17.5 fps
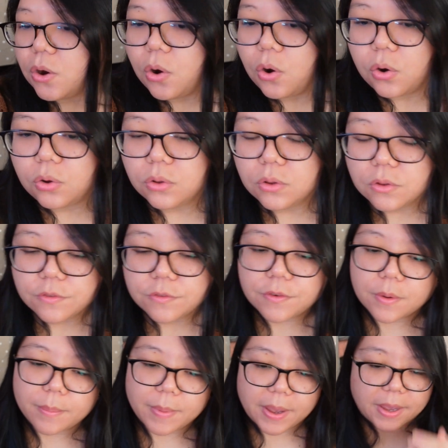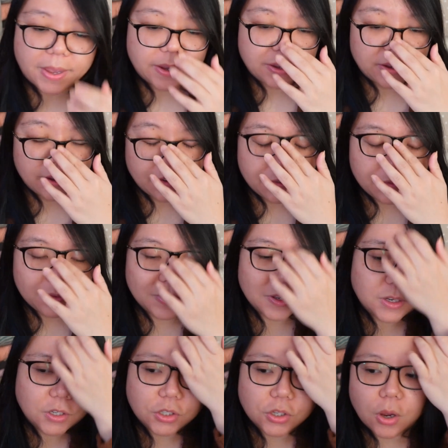all for my
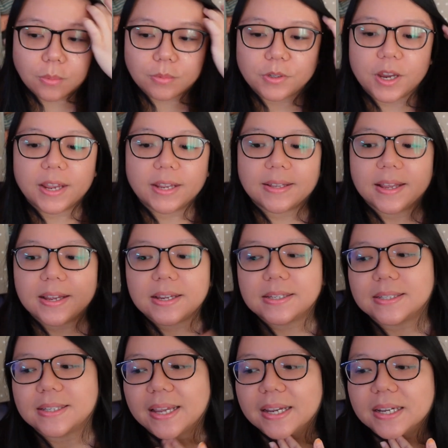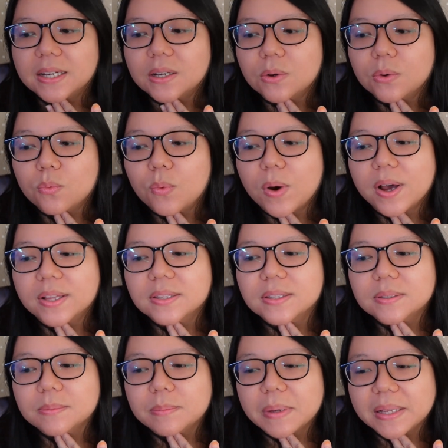finished object. That is like
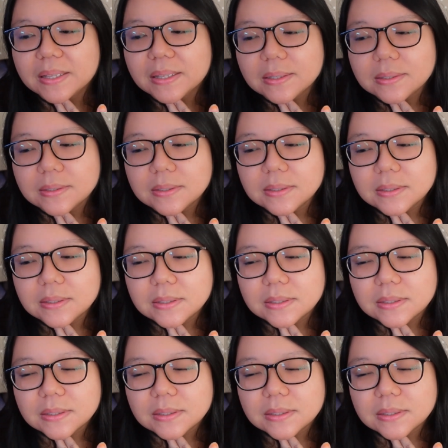1 month